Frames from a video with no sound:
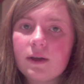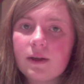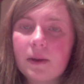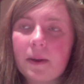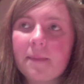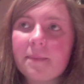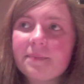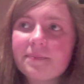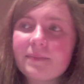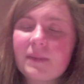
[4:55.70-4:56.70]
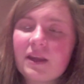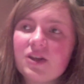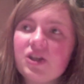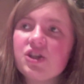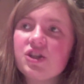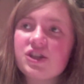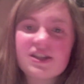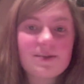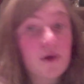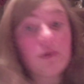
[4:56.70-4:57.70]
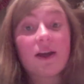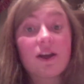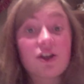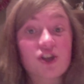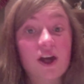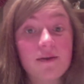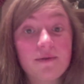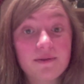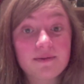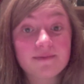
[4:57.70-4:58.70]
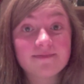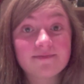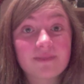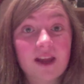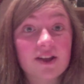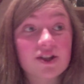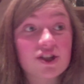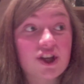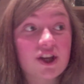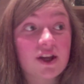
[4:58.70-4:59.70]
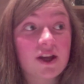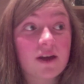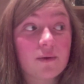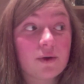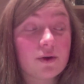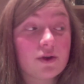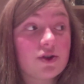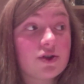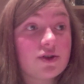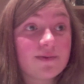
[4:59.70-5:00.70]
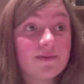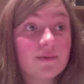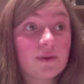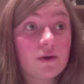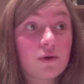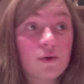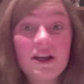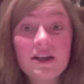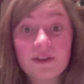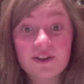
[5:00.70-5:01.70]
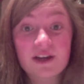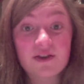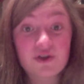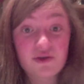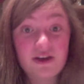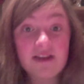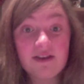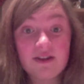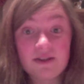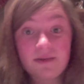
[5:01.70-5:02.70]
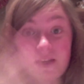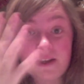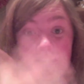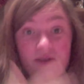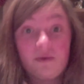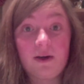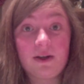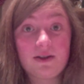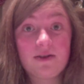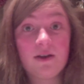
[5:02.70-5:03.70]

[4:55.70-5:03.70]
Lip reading: Like, she spoke like a chav. and she was Queen of the Tangerines, fake tan-wise.